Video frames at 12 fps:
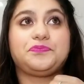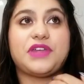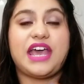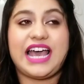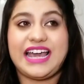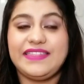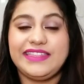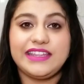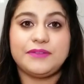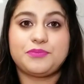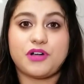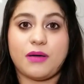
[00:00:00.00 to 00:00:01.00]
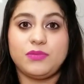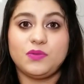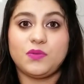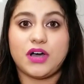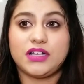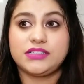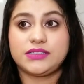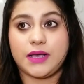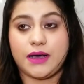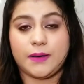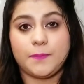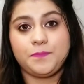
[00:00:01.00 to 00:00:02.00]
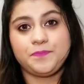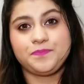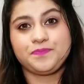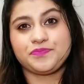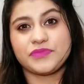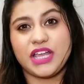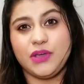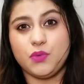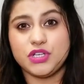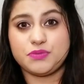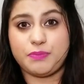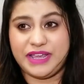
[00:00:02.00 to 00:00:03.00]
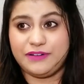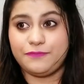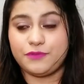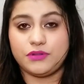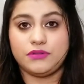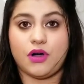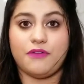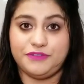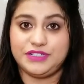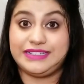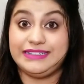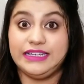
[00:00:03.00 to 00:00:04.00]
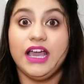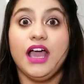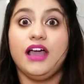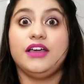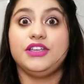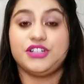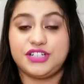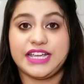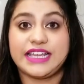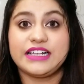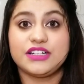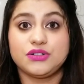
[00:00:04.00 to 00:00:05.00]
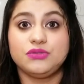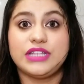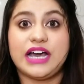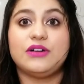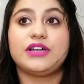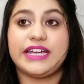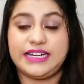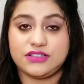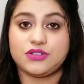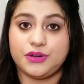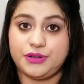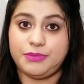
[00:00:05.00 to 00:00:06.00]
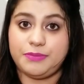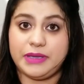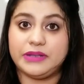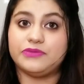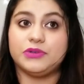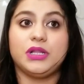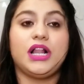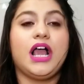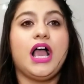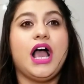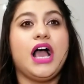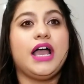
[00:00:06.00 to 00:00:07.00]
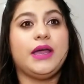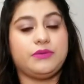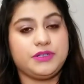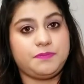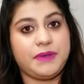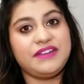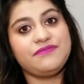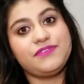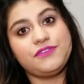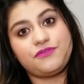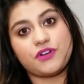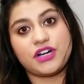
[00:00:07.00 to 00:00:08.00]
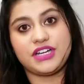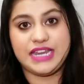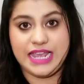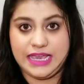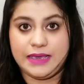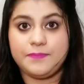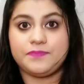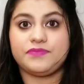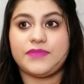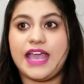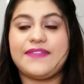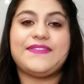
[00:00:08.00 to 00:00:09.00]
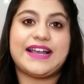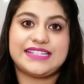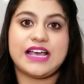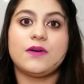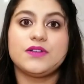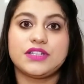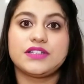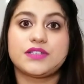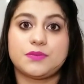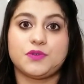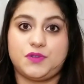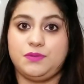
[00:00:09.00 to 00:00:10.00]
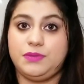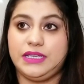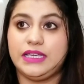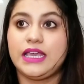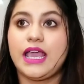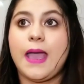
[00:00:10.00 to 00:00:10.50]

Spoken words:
And the problem was, it was painful, obviously. You're taking a tooth out, it is going to be painful. It was painful for a day, and that's how it is supposed to be.